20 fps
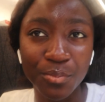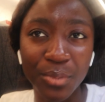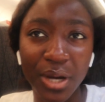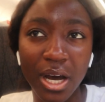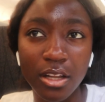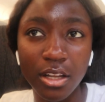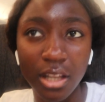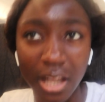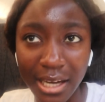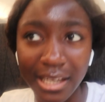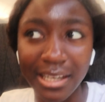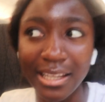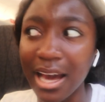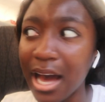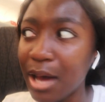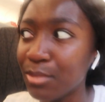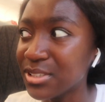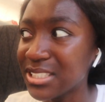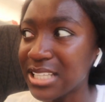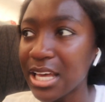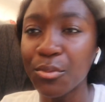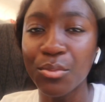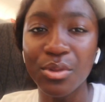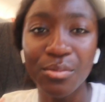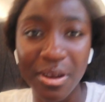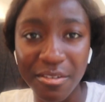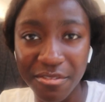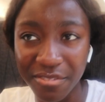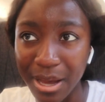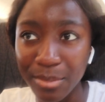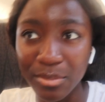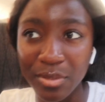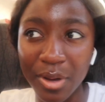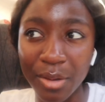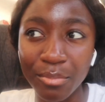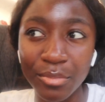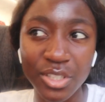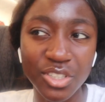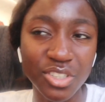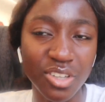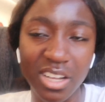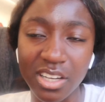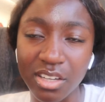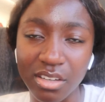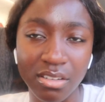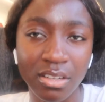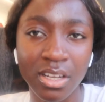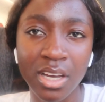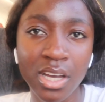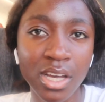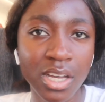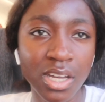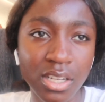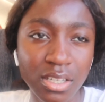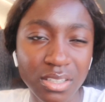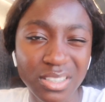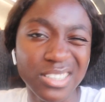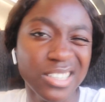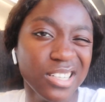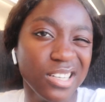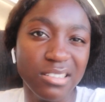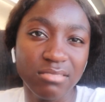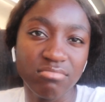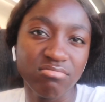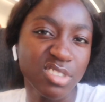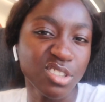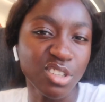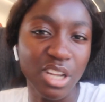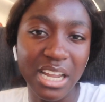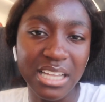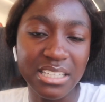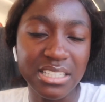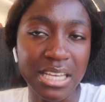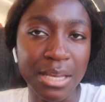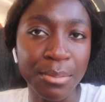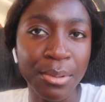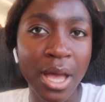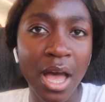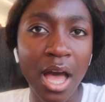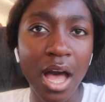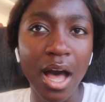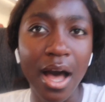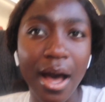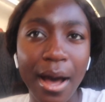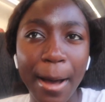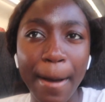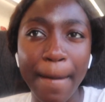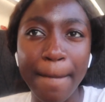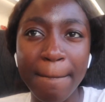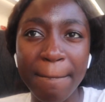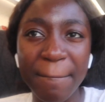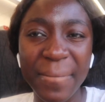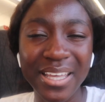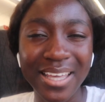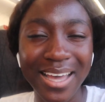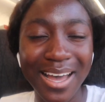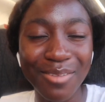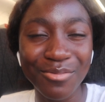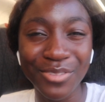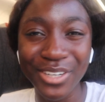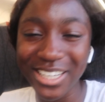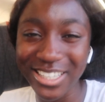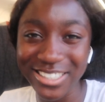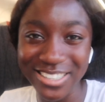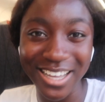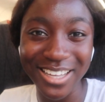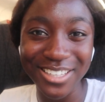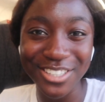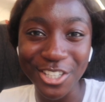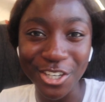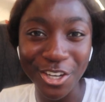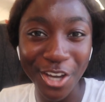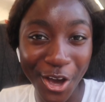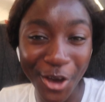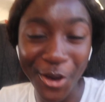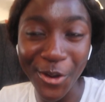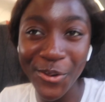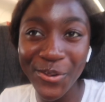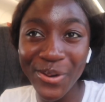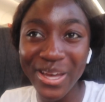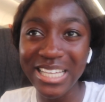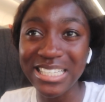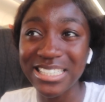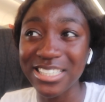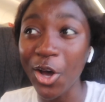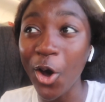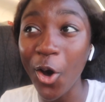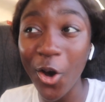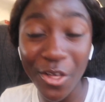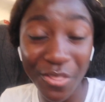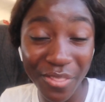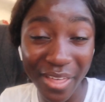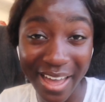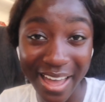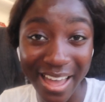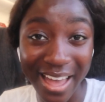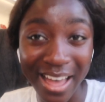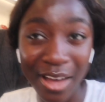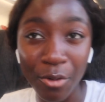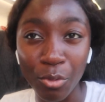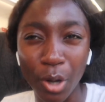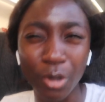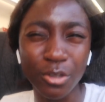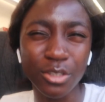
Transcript: but luckily I'm staying with my family members, so I don't, you know, do what I do. But yeah, I'm really excited to go. It's hot there, well